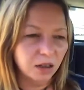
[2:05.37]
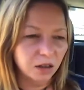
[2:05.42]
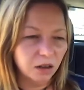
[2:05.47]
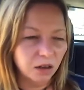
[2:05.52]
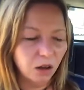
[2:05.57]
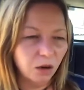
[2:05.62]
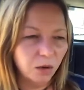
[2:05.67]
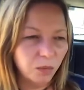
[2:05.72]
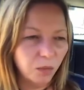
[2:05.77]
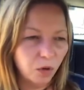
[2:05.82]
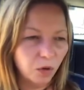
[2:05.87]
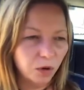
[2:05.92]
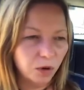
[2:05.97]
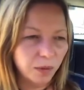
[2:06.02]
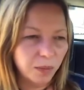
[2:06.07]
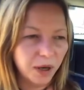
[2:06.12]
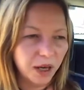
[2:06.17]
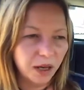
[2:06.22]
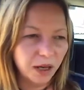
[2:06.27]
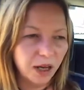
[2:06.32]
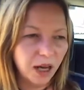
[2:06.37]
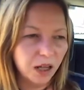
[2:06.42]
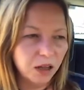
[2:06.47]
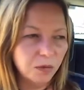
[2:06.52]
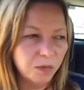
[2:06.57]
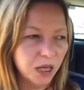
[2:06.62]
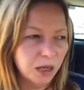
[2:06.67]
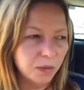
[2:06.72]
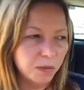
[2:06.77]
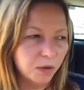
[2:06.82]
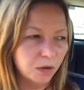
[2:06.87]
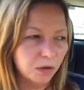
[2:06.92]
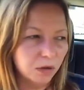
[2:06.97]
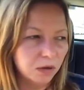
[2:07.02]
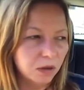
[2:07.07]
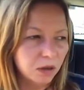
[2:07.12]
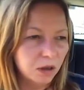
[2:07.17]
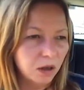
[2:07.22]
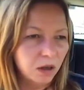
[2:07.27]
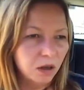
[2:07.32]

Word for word: a lot more about other people